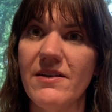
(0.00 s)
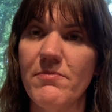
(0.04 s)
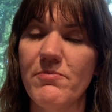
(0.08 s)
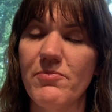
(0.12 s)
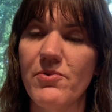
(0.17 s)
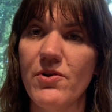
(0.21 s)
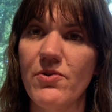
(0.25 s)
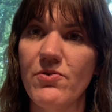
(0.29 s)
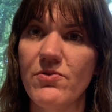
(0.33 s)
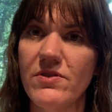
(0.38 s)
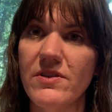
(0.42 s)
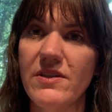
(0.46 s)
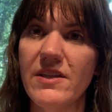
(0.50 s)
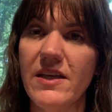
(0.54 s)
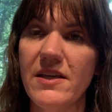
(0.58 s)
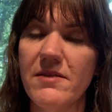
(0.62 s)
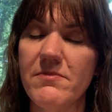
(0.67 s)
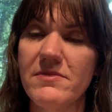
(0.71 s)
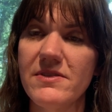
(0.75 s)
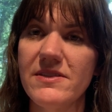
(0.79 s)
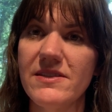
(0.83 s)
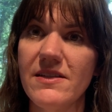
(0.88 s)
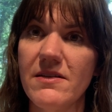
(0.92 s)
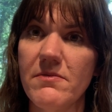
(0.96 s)

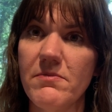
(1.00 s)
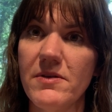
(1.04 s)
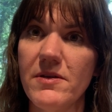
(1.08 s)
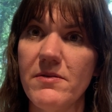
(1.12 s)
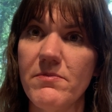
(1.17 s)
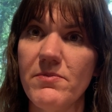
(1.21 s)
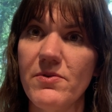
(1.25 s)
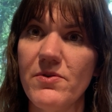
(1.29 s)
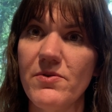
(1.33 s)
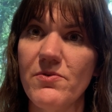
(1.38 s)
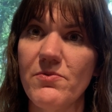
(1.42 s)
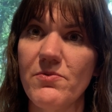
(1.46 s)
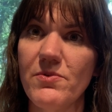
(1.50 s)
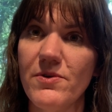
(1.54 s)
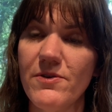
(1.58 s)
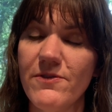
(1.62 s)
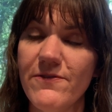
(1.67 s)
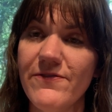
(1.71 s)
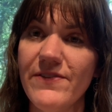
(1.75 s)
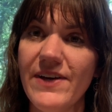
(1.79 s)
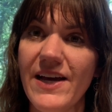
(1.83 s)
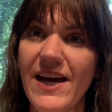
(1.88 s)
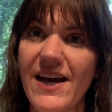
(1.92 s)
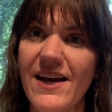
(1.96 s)
proclaims that people will
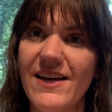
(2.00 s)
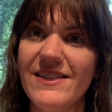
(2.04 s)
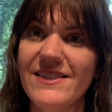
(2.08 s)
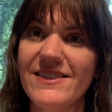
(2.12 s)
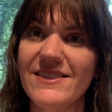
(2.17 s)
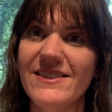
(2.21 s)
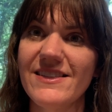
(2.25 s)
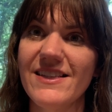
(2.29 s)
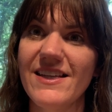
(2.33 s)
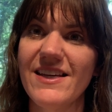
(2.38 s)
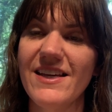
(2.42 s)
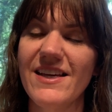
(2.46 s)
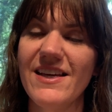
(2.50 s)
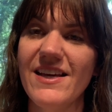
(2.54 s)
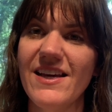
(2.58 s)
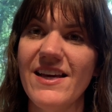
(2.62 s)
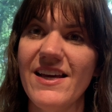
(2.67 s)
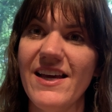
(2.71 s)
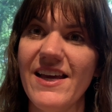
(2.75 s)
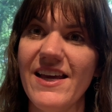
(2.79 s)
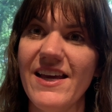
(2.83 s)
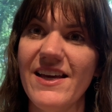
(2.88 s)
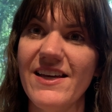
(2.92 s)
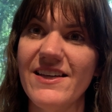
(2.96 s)
fast.
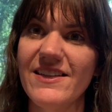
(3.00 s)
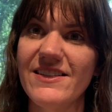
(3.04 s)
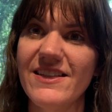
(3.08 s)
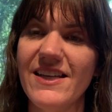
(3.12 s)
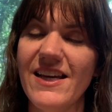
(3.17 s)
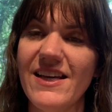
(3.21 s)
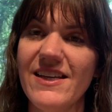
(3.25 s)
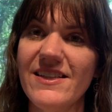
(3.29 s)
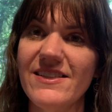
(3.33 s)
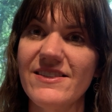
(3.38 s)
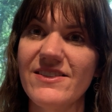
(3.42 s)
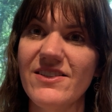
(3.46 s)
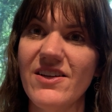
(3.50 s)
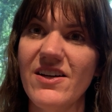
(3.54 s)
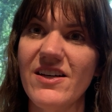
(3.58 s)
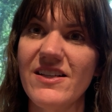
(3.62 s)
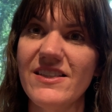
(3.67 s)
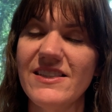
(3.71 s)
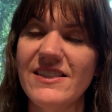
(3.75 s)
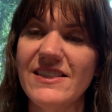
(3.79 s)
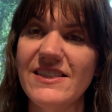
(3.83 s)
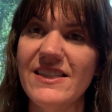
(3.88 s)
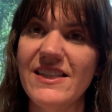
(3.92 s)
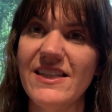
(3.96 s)
And as
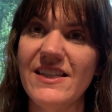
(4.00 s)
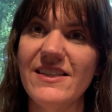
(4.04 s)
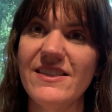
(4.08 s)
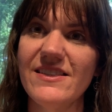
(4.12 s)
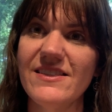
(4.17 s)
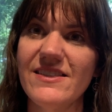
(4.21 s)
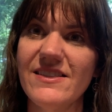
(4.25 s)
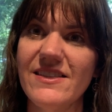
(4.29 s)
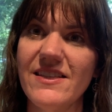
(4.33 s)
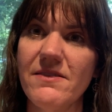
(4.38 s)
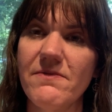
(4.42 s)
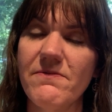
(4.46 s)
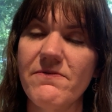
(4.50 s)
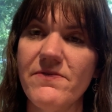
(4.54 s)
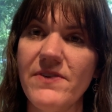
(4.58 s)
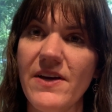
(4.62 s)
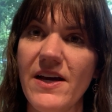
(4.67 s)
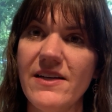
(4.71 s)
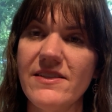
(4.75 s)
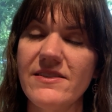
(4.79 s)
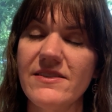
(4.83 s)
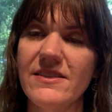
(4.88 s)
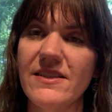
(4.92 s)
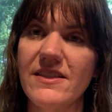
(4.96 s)
God sees them
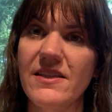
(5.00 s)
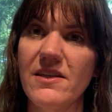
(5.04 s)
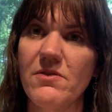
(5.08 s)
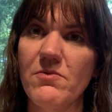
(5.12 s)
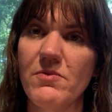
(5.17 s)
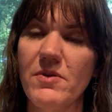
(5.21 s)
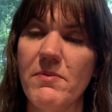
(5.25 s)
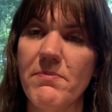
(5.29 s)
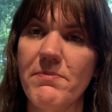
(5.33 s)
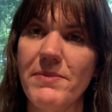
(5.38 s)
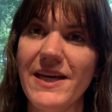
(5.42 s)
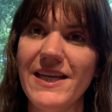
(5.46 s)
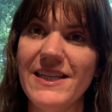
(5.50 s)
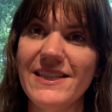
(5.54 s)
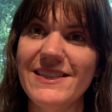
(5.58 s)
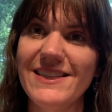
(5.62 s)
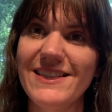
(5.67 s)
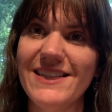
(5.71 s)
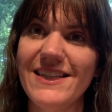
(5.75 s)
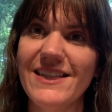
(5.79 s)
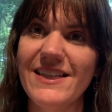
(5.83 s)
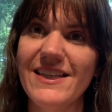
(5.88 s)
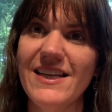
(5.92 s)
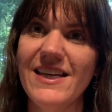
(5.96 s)
fasting and
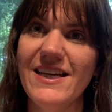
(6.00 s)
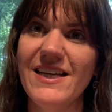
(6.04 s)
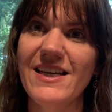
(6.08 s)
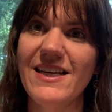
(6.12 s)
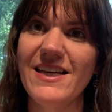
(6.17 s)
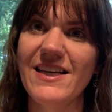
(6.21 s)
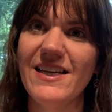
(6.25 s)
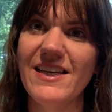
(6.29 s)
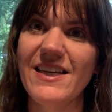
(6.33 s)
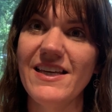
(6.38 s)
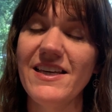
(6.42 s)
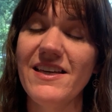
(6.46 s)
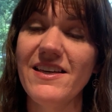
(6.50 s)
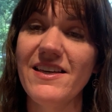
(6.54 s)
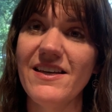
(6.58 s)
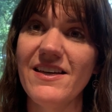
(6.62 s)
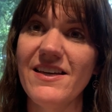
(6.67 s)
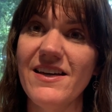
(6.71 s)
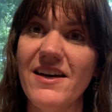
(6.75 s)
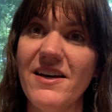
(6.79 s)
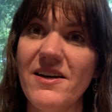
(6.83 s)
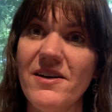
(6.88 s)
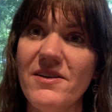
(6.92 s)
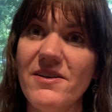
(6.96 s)
repenting,
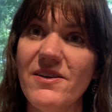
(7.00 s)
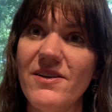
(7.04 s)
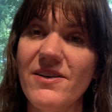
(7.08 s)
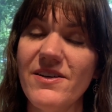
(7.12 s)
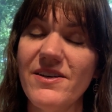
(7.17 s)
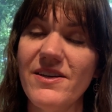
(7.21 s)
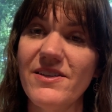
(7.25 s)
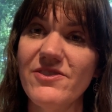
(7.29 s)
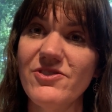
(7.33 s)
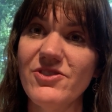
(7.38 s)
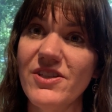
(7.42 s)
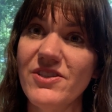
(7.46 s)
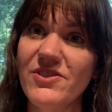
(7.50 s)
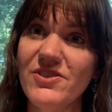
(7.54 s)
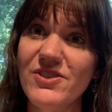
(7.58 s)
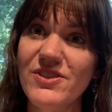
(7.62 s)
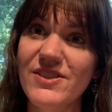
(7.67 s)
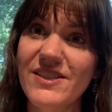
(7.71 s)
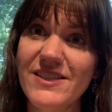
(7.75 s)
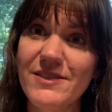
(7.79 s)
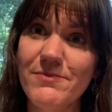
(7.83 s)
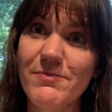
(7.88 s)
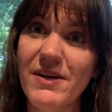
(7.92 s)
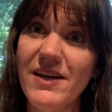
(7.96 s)
he changes
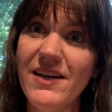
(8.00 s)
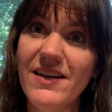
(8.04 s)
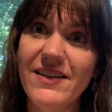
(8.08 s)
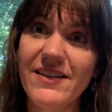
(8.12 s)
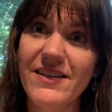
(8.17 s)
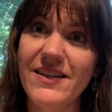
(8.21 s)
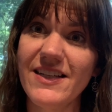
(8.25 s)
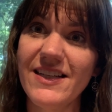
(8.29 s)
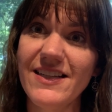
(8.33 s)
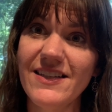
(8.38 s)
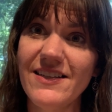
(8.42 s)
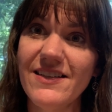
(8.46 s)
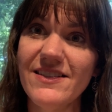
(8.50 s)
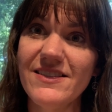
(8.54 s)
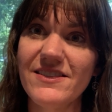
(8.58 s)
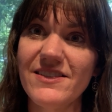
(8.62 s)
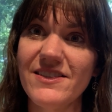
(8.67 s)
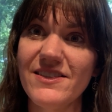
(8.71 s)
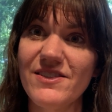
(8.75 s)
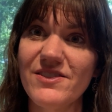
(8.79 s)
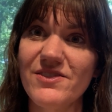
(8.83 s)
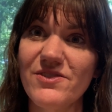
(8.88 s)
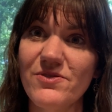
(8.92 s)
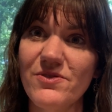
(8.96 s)
his mind and he
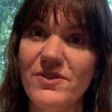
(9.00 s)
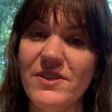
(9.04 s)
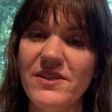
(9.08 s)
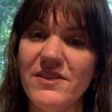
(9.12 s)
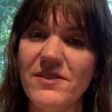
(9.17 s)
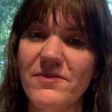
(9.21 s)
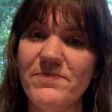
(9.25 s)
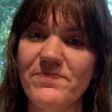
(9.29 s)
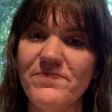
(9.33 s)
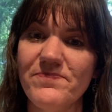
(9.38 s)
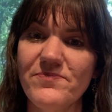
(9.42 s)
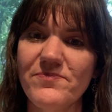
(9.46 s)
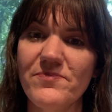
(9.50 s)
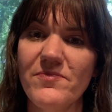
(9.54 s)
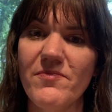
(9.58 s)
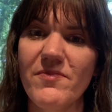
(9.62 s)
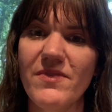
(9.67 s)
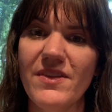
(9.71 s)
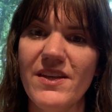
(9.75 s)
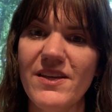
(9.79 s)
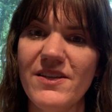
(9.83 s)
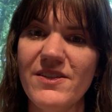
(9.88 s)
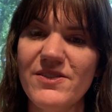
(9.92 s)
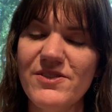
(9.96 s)
doesn't destroy them.
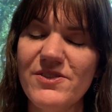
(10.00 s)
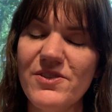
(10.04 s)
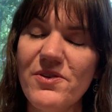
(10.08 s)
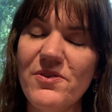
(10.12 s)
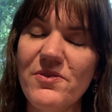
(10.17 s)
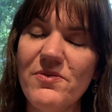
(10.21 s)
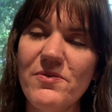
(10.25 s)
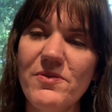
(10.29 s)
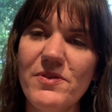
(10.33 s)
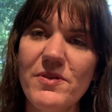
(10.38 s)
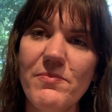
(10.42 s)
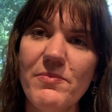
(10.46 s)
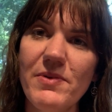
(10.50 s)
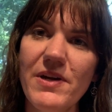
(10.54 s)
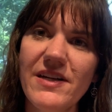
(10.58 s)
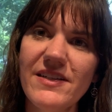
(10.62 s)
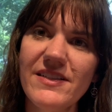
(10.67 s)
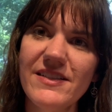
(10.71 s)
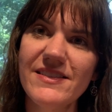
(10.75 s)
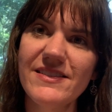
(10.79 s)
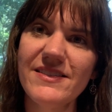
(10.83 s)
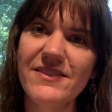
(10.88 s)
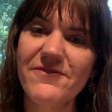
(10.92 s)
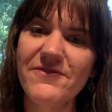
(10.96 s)
So the
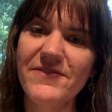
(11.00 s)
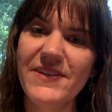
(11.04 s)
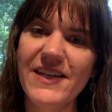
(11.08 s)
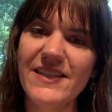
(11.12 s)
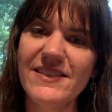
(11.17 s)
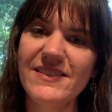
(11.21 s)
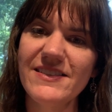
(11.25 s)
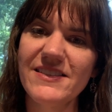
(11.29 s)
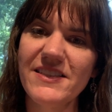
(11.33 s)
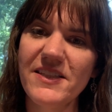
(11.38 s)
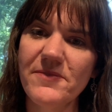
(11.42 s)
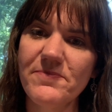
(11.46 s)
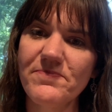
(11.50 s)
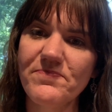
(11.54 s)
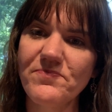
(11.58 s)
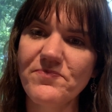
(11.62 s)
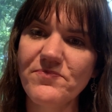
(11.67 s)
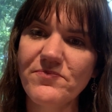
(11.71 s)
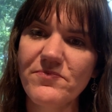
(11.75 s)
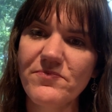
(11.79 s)
practice of fasting